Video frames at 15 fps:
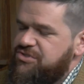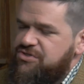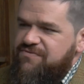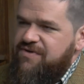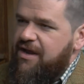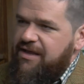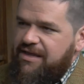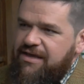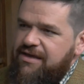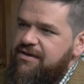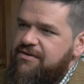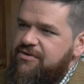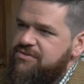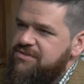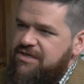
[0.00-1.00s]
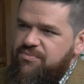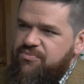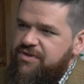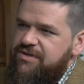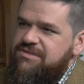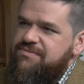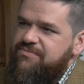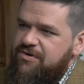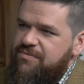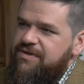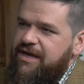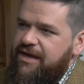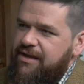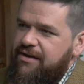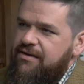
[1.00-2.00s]
but you've got a kid who's a complete
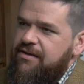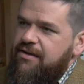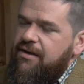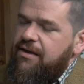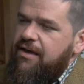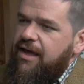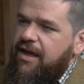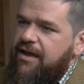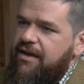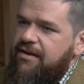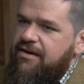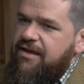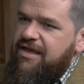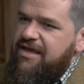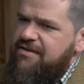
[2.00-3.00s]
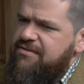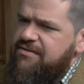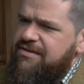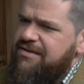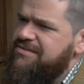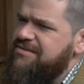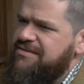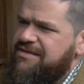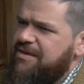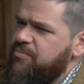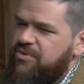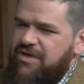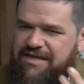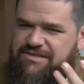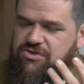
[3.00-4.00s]
suburbanite. Yeah. And he, it's,
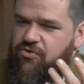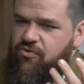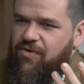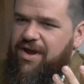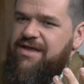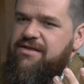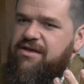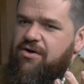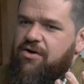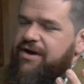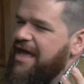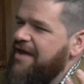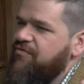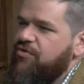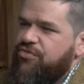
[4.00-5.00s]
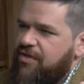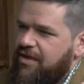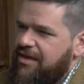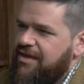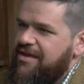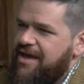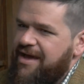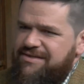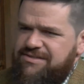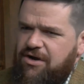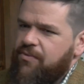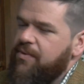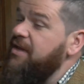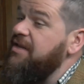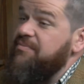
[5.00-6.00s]
it's grading on everything he has
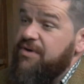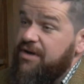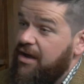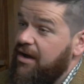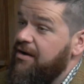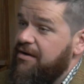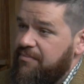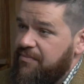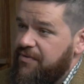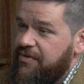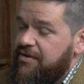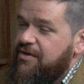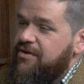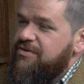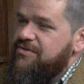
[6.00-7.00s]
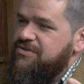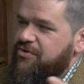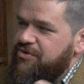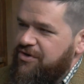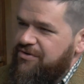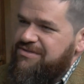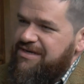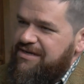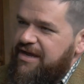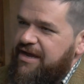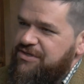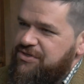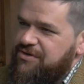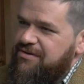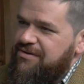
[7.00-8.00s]
already become. Yes. yes. So your
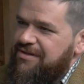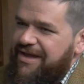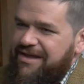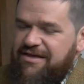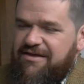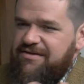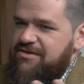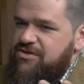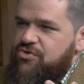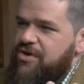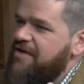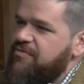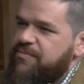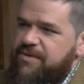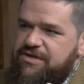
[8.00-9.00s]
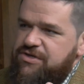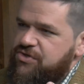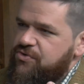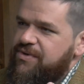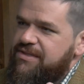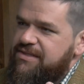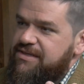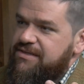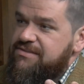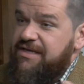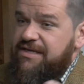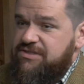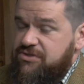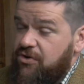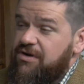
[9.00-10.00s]
teenager, like, it, you haven't been doing this.
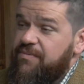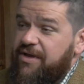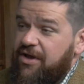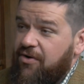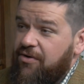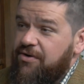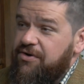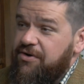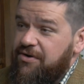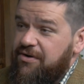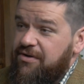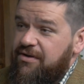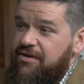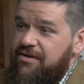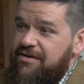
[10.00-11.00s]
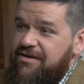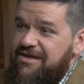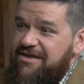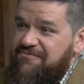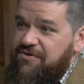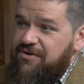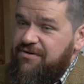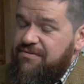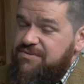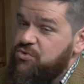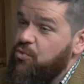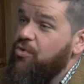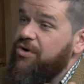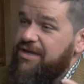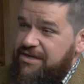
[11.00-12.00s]
It's right. going to be harder if you're
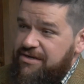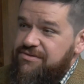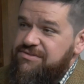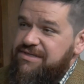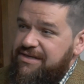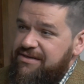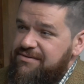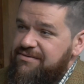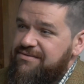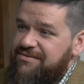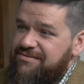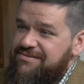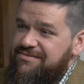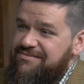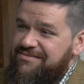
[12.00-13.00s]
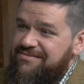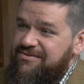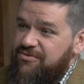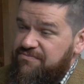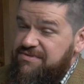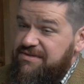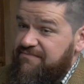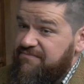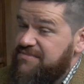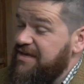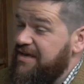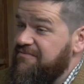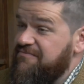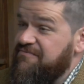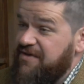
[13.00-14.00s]
20 years in yeah you're t- 10